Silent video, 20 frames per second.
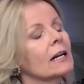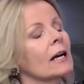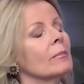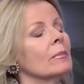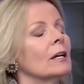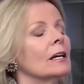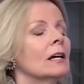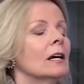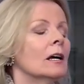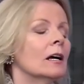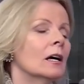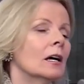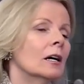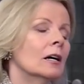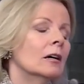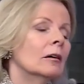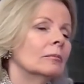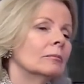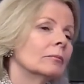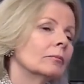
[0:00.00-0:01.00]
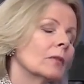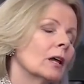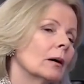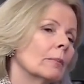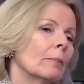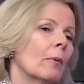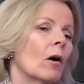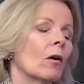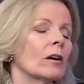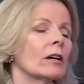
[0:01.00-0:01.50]
I mean,
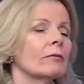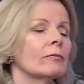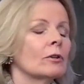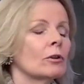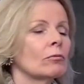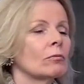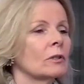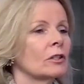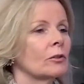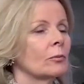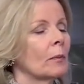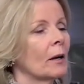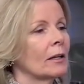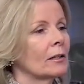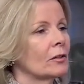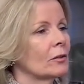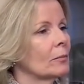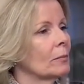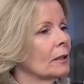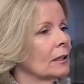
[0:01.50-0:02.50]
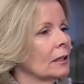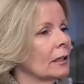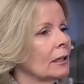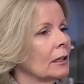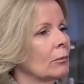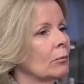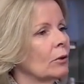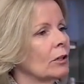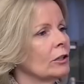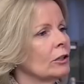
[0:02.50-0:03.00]
a part of your
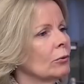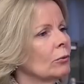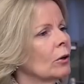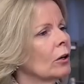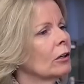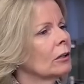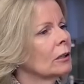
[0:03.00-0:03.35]
responsibility when you